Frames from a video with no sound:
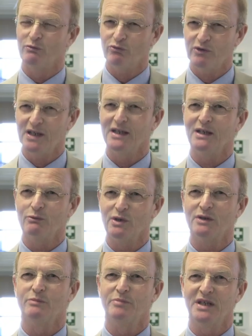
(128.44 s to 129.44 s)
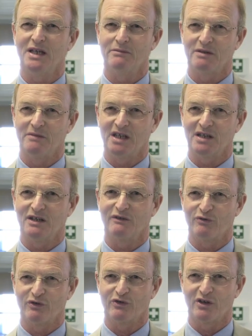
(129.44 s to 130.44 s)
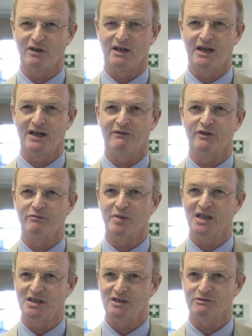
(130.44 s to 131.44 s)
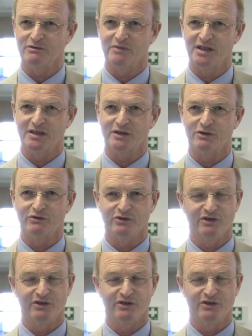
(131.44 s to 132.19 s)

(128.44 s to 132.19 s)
really will be able to make a difference to the lives of patients with mitochondrial